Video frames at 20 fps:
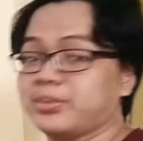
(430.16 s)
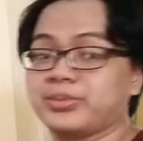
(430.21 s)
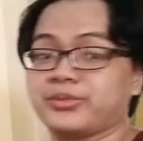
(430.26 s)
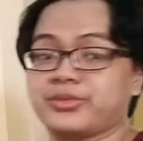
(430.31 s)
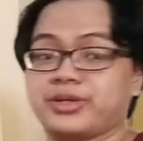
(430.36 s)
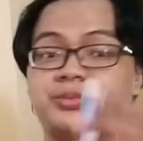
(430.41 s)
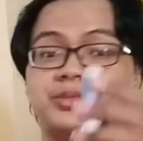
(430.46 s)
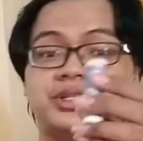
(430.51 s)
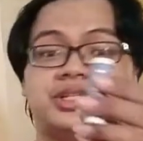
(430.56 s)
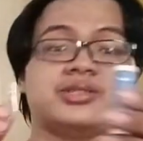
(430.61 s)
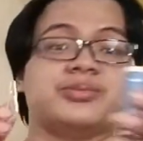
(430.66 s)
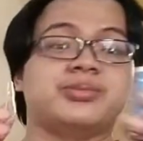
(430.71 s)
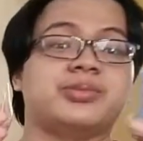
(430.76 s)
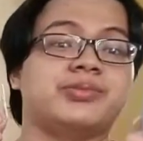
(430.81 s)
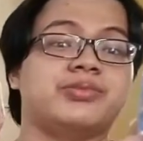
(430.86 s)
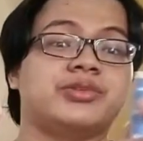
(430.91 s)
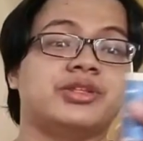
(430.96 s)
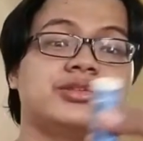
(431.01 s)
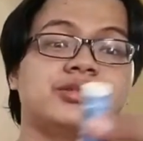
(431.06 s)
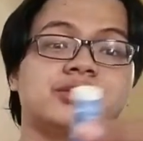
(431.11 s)
combination
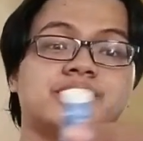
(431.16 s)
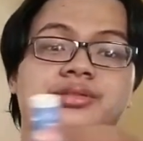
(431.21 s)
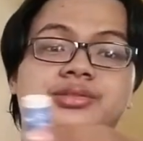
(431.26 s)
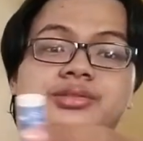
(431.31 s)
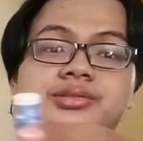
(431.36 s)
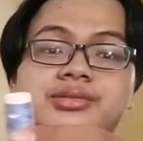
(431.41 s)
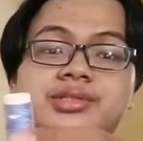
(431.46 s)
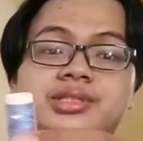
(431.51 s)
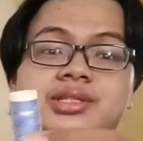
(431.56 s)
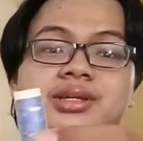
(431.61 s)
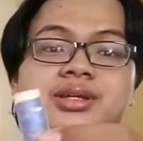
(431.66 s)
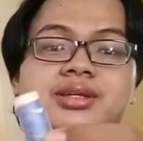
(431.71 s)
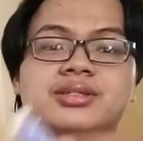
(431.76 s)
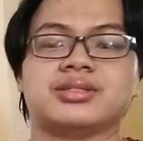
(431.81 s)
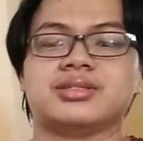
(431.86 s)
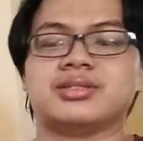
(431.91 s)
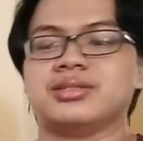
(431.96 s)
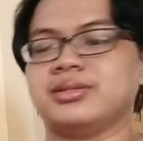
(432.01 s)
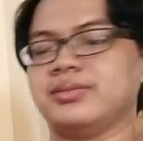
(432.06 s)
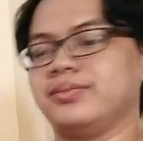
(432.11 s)
between those two things.